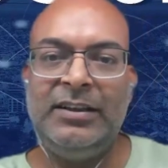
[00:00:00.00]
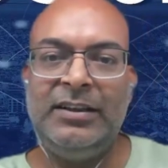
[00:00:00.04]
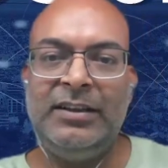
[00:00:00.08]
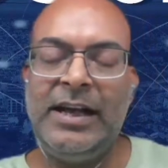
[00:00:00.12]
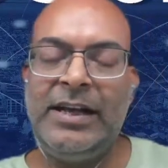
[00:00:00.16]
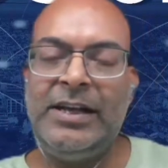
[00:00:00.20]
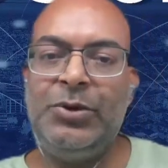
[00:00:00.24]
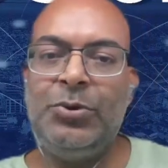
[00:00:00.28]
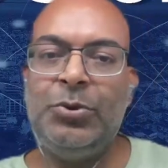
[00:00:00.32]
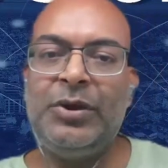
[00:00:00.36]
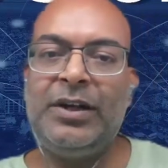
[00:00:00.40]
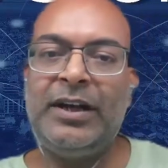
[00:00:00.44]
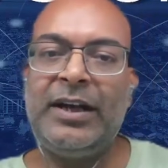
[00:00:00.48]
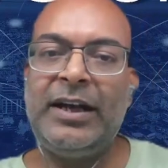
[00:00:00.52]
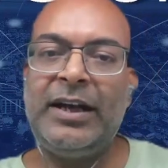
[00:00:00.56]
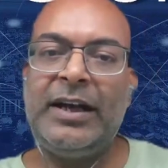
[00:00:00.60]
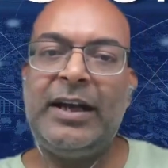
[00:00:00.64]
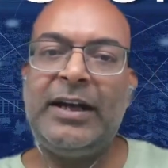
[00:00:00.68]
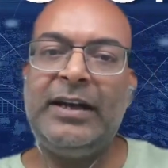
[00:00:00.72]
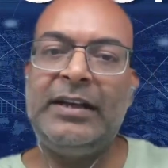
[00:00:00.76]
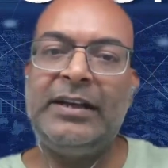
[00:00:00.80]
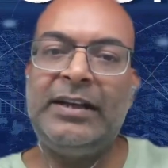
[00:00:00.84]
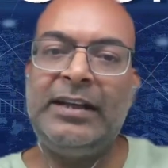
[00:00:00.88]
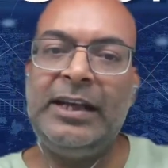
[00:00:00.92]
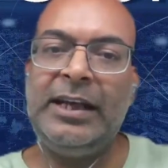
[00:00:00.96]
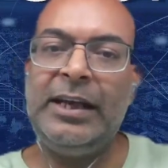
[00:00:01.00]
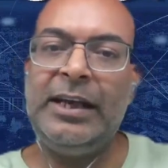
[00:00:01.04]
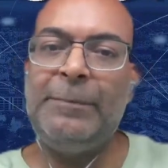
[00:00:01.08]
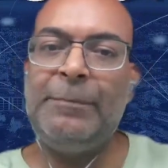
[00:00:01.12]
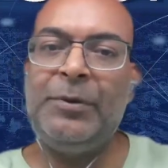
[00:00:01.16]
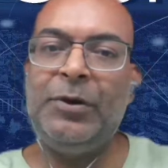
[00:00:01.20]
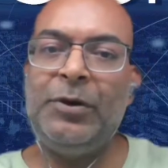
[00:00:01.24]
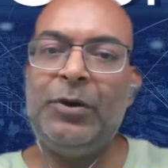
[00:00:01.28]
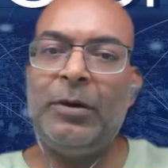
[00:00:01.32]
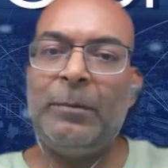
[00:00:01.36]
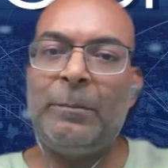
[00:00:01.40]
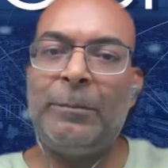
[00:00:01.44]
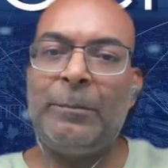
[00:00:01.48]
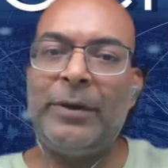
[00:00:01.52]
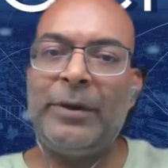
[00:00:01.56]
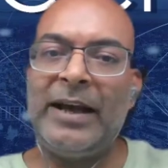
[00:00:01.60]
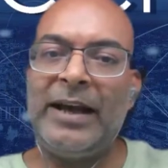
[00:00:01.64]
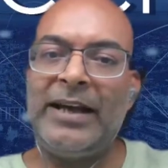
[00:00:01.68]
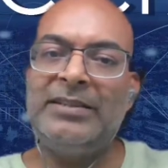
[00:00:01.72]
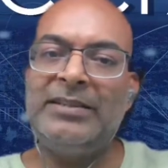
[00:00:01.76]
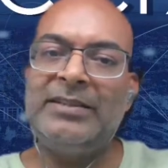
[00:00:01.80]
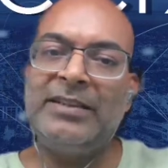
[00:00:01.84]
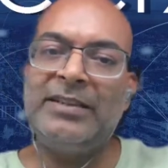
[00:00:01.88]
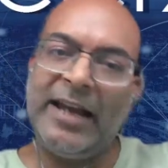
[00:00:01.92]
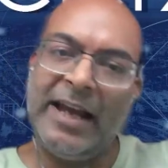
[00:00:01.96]
then you can keep your
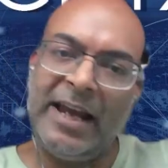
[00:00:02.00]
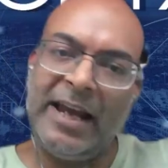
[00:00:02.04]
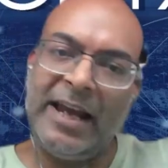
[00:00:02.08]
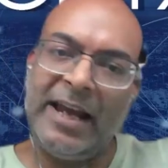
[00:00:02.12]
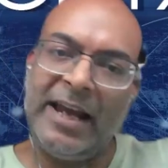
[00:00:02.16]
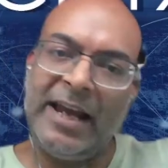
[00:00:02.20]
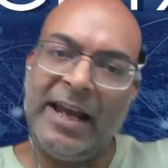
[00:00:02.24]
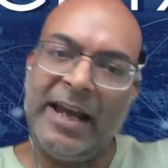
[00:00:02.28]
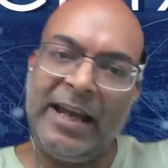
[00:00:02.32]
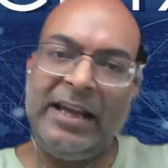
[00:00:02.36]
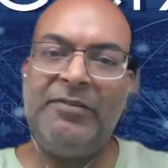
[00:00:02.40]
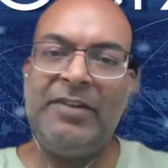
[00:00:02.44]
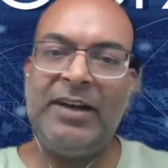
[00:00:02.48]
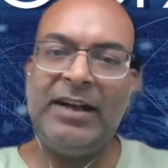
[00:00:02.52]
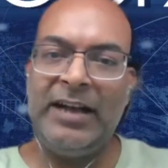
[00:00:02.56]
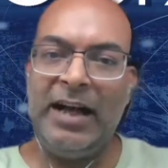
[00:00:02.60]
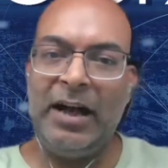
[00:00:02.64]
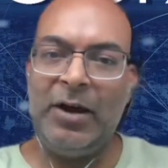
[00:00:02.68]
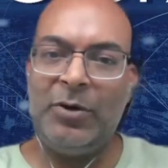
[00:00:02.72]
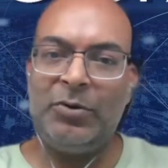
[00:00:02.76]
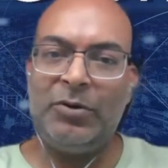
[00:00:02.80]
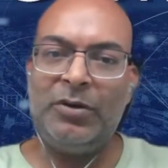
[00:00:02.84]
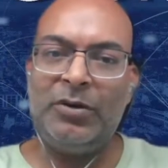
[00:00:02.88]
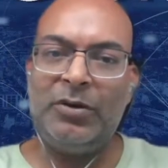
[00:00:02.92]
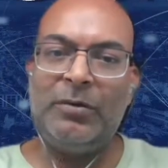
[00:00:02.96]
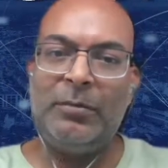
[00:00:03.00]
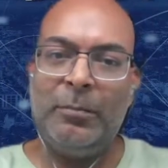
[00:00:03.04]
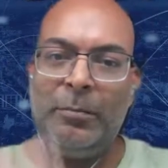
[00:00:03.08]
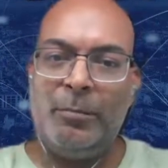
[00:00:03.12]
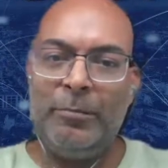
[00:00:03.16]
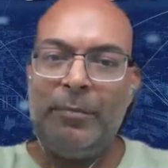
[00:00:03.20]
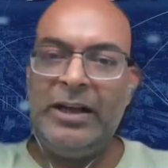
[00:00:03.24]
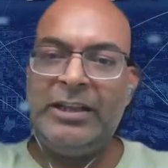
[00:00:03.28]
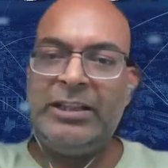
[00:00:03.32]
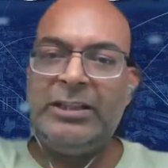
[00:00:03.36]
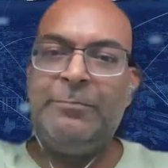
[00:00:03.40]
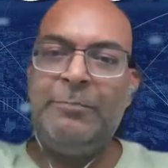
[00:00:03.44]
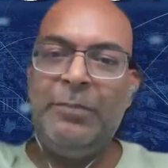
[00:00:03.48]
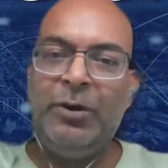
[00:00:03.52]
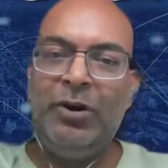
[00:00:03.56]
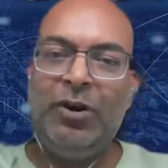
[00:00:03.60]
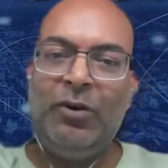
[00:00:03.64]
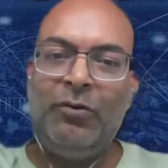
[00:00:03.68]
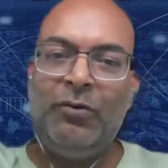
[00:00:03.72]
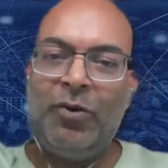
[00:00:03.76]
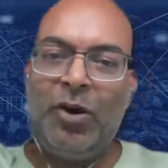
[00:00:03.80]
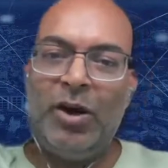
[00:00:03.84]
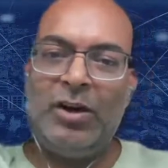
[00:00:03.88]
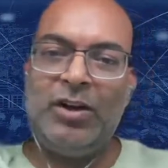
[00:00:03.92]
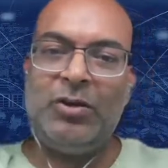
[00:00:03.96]
price anyway down much
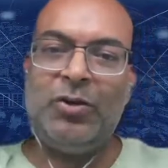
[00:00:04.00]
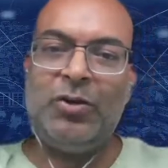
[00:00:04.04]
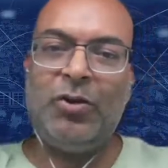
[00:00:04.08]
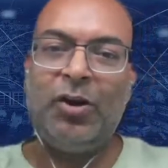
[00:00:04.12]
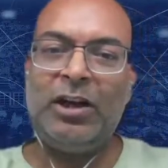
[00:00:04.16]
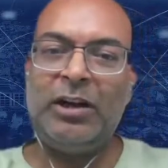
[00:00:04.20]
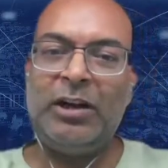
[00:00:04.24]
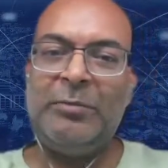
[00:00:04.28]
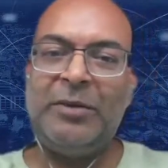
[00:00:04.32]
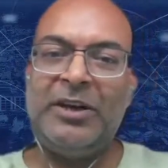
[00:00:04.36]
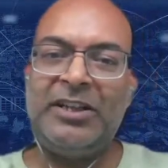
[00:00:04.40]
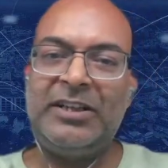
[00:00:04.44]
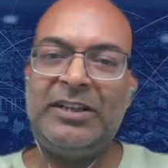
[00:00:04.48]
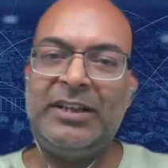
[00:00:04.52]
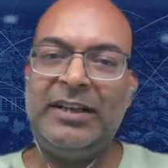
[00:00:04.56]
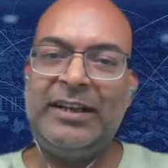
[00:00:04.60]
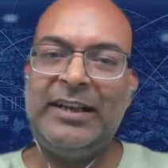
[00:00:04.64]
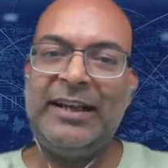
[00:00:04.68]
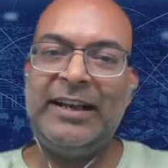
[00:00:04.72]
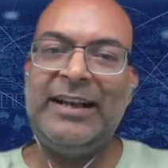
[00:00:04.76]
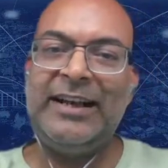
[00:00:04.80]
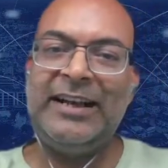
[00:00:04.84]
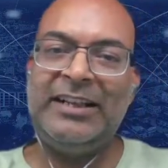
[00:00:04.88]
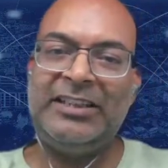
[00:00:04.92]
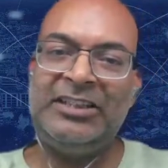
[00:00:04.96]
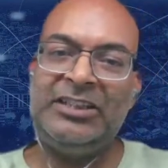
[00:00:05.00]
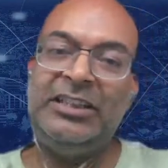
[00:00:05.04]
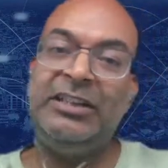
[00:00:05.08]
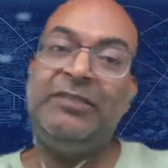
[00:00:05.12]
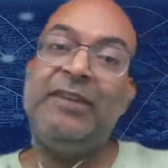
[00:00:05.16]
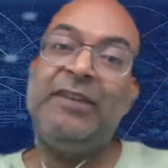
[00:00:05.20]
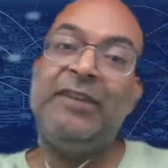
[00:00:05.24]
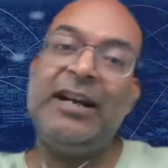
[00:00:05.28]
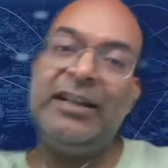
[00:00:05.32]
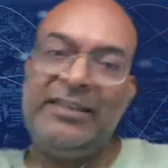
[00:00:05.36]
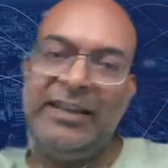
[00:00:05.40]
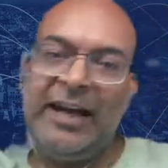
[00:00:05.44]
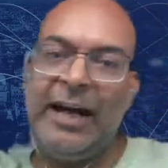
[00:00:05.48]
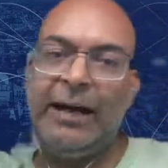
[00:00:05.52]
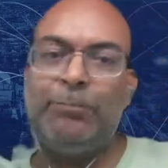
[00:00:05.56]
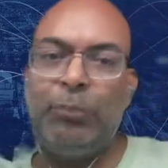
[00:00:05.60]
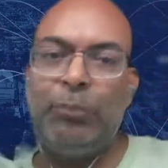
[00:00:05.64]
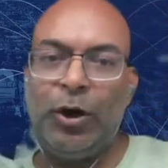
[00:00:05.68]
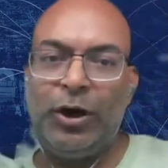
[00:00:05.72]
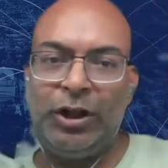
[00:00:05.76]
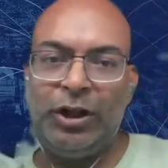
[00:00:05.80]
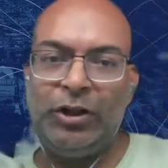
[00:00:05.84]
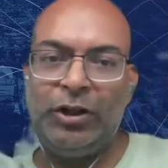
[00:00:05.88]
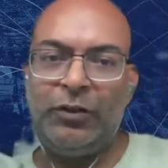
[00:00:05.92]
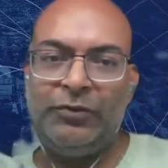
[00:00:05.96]
below what automation can achieve at that
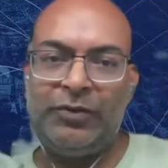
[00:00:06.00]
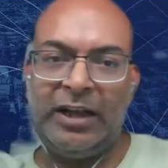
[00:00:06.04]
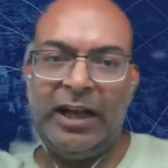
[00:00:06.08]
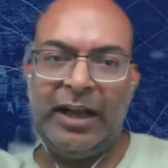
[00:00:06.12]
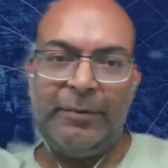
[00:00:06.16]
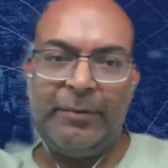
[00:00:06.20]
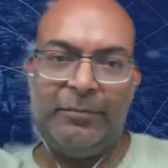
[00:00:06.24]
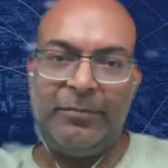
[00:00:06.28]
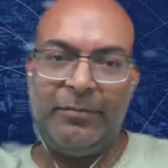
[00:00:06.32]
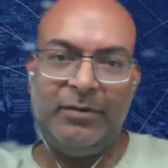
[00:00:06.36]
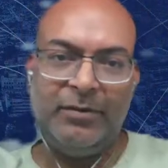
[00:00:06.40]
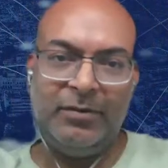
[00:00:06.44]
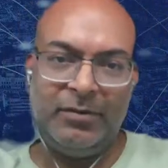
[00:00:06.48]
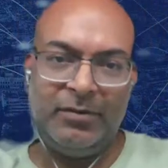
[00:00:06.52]
point of time.